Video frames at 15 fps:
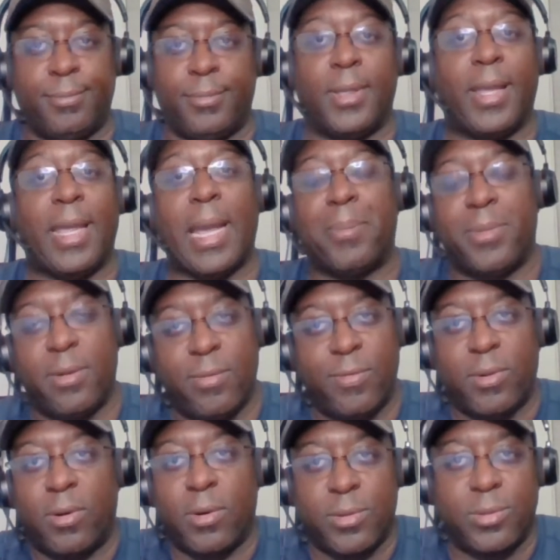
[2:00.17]
The captain
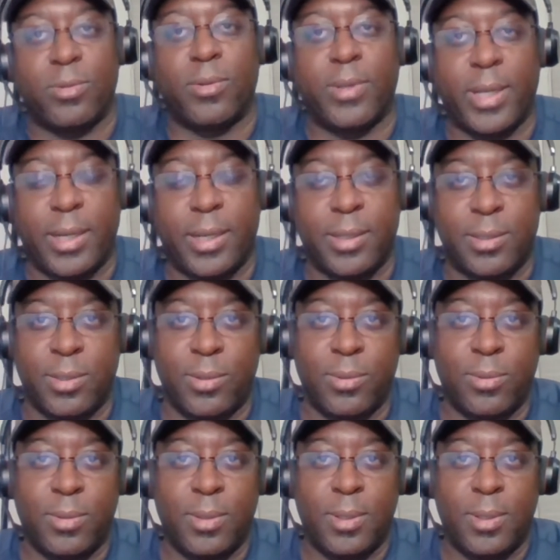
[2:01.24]
for Arsenal, that is who.